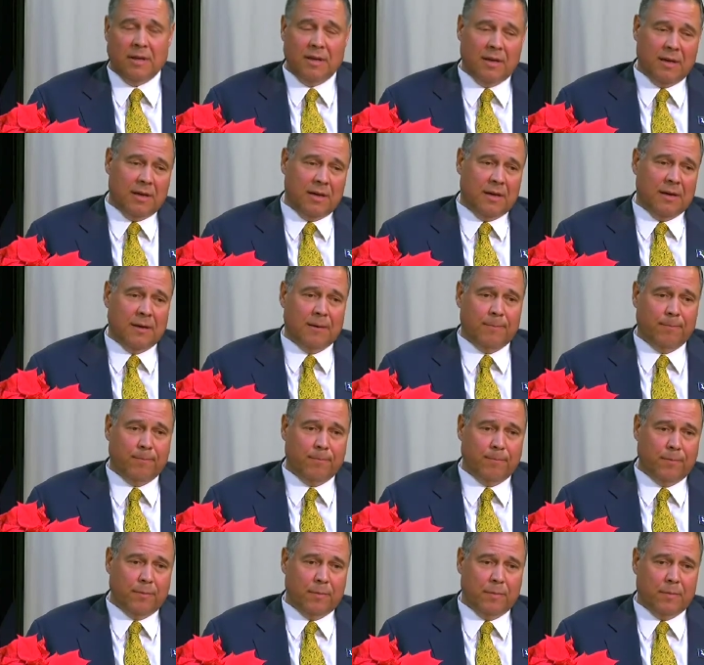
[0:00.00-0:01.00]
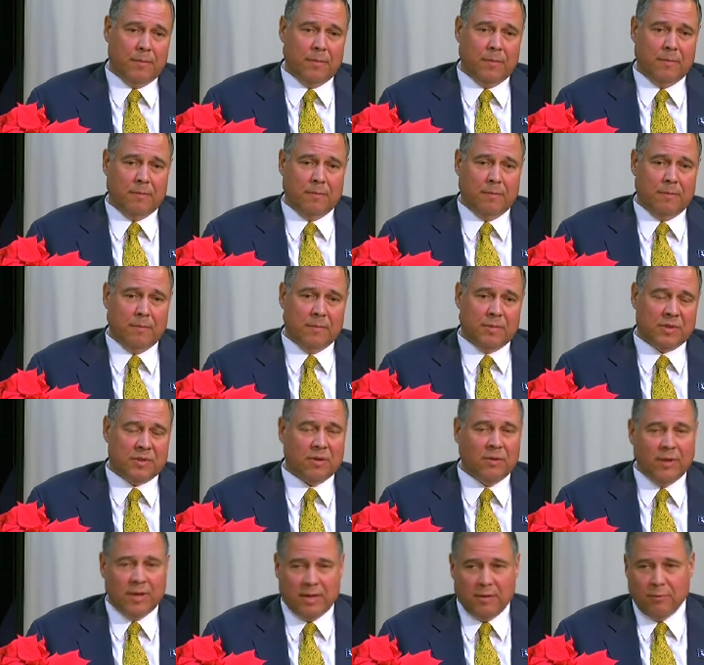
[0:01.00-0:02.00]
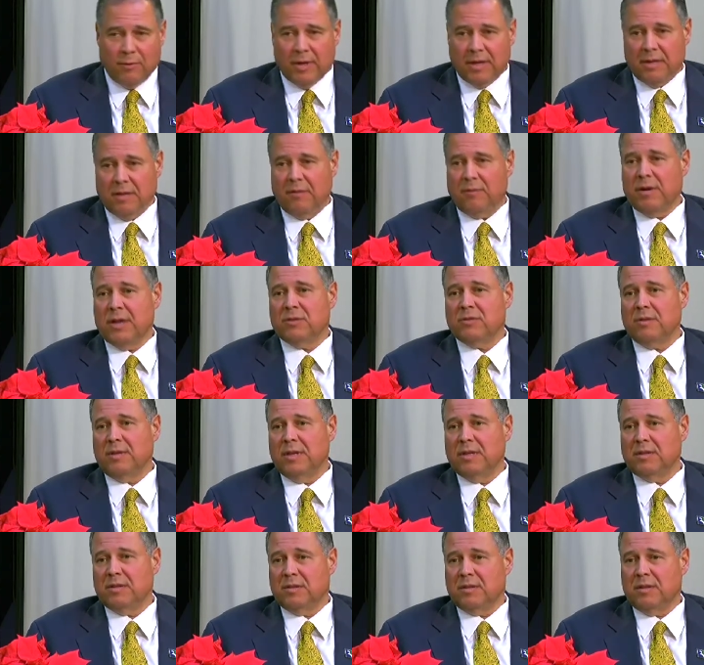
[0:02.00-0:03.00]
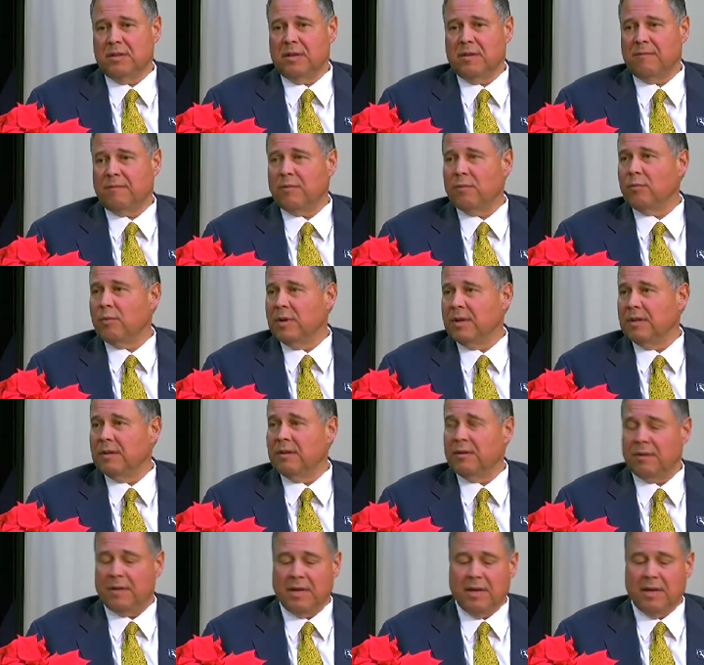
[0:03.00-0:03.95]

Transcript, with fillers: Um, so anyway, congratulations to them for running their